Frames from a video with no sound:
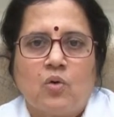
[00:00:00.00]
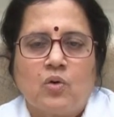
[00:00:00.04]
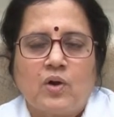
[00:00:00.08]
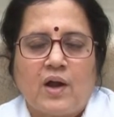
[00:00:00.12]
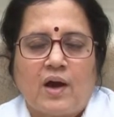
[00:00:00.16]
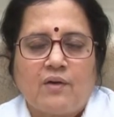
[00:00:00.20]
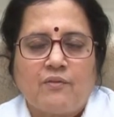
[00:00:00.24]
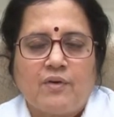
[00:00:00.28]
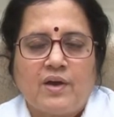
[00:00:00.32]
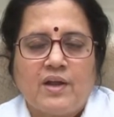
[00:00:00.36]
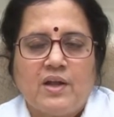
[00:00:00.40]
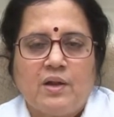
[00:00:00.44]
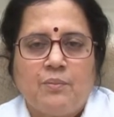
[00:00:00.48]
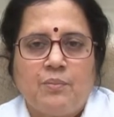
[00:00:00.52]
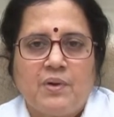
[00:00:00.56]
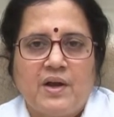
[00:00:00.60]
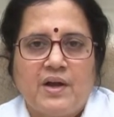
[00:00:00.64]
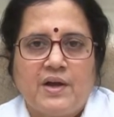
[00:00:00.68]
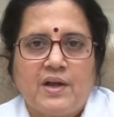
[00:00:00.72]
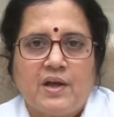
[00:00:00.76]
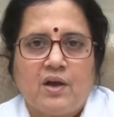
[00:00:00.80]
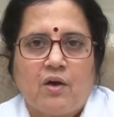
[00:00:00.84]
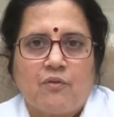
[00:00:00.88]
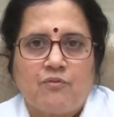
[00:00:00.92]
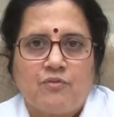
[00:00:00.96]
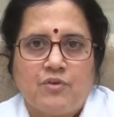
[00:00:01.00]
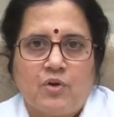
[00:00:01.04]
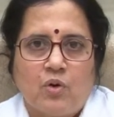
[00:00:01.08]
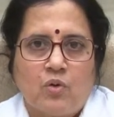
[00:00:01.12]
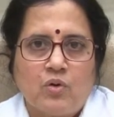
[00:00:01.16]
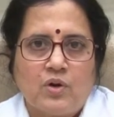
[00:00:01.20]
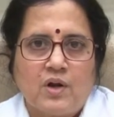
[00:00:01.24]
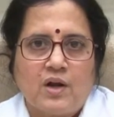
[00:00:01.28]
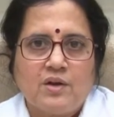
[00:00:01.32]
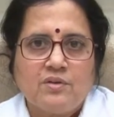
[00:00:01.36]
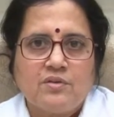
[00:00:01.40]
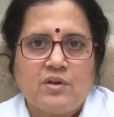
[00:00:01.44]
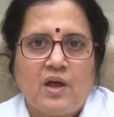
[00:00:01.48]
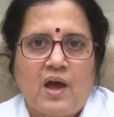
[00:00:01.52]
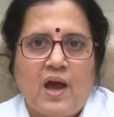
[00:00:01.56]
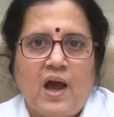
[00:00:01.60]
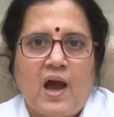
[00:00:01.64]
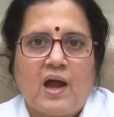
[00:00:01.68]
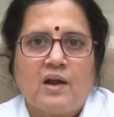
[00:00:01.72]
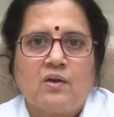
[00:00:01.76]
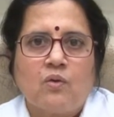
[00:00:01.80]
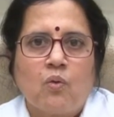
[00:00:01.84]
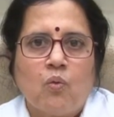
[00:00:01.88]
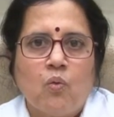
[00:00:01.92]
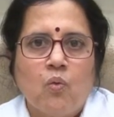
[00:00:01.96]
availability of donors
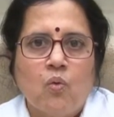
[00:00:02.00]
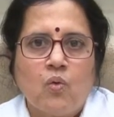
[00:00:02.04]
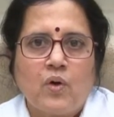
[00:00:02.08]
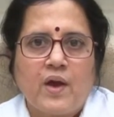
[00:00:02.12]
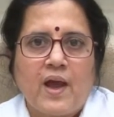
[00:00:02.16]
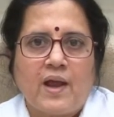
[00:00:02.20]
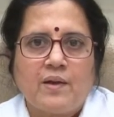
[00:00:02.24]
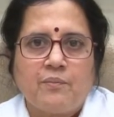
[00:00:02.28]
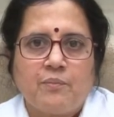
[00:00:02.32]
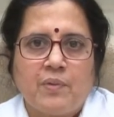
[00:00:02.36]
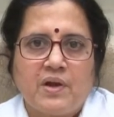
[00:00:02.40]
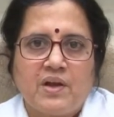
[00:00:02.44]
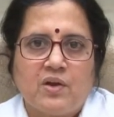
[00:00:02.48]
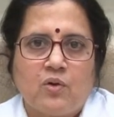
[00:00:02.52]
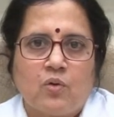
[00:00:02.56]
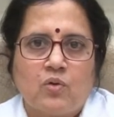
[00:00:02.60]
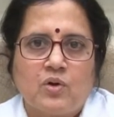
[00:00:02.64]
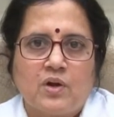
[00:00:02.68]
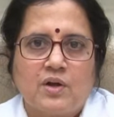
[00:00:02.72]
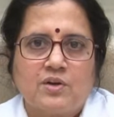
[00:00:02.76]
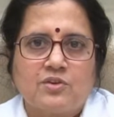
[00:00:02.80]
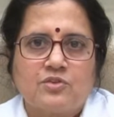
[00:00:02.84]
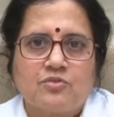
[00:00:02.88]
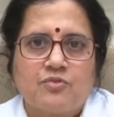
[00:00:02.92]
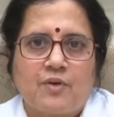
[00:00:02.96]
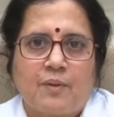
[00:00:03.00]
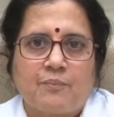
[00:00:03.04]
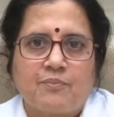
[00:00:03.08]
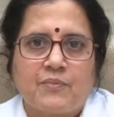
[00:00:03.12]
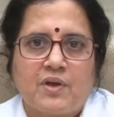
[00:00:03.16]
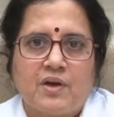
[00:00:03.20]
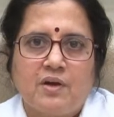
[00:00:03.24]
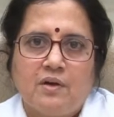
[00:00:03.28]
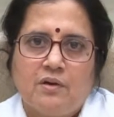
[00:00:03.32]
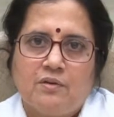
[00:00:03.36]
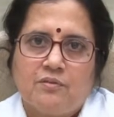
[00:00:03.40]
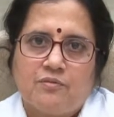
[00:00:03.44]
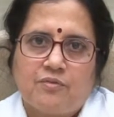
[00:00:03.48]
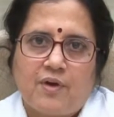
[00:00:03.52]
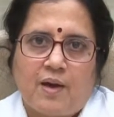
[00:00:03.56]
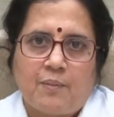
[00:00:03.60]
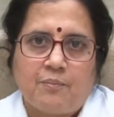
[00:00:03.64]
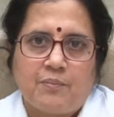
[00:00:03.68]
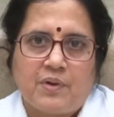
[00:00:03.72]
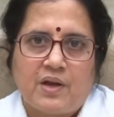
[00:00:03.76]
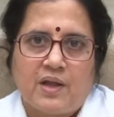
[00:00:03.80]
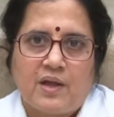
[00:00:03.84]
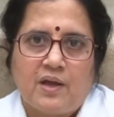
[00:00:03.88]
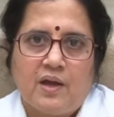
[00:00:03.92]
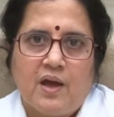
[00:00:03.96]
and who can be donors from the
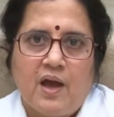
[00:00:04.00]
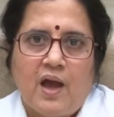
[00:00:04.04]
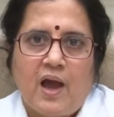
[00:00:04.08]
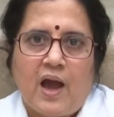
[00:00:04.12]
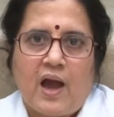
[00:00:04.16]
family